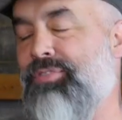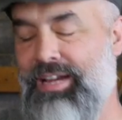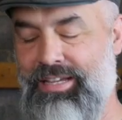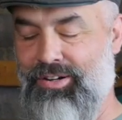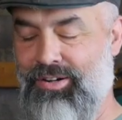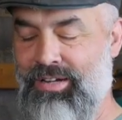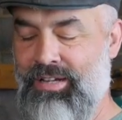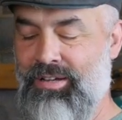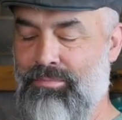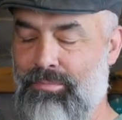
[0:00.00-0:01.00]
They either
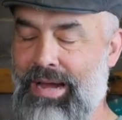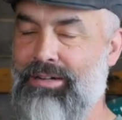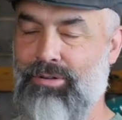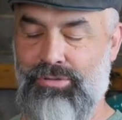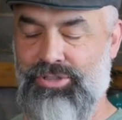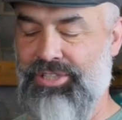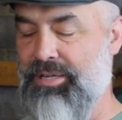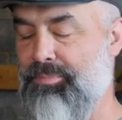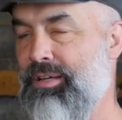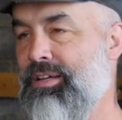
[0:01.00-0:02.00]

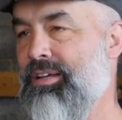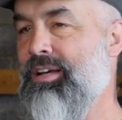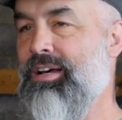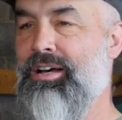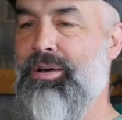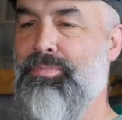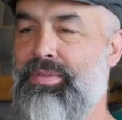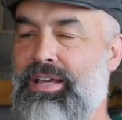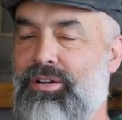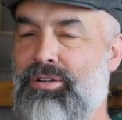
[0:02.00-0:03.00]
microchip,
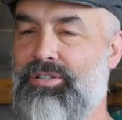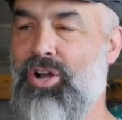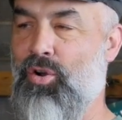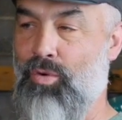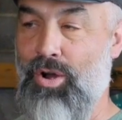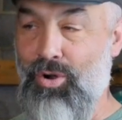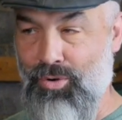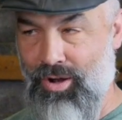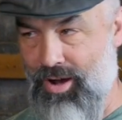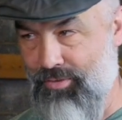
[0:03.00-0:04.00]
they'll corrode
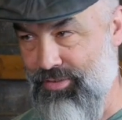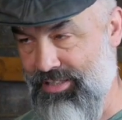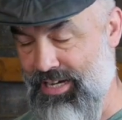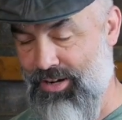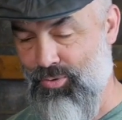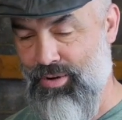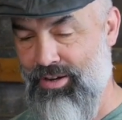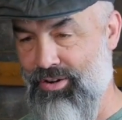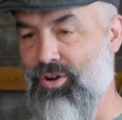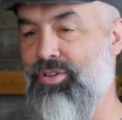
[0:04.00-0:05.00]
off, is kind of
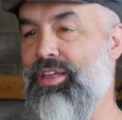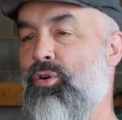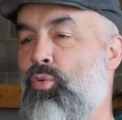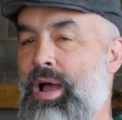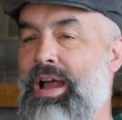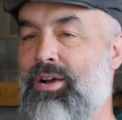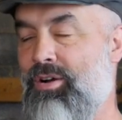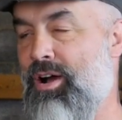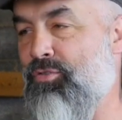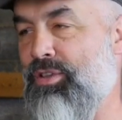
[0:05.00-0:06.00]
weird, or they'll wear
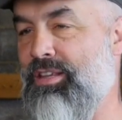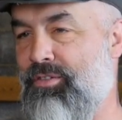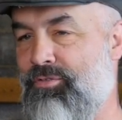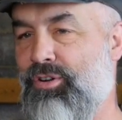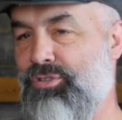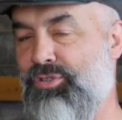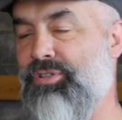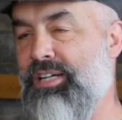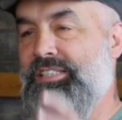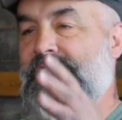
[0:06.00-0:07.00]
off within the first 2
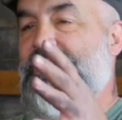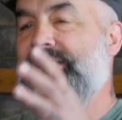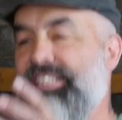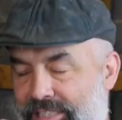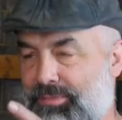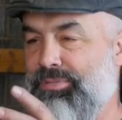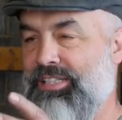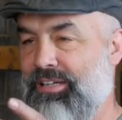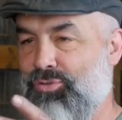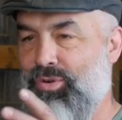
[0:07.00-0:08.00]
cuts and just get
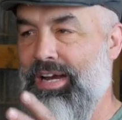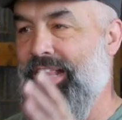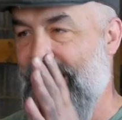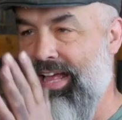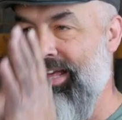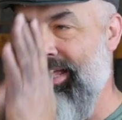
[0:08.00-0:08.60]
themselves right into that